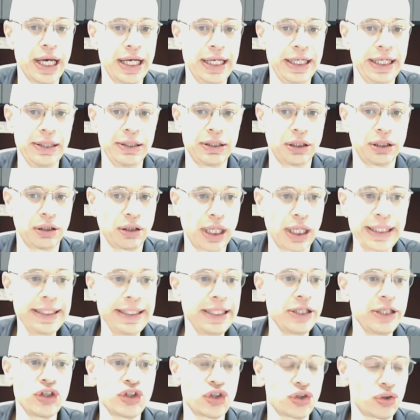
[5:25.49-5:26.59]
a
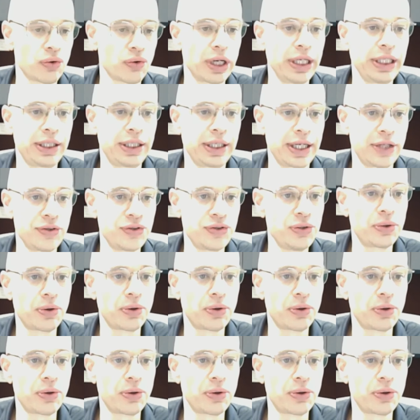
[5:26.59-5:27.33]
lightning strike against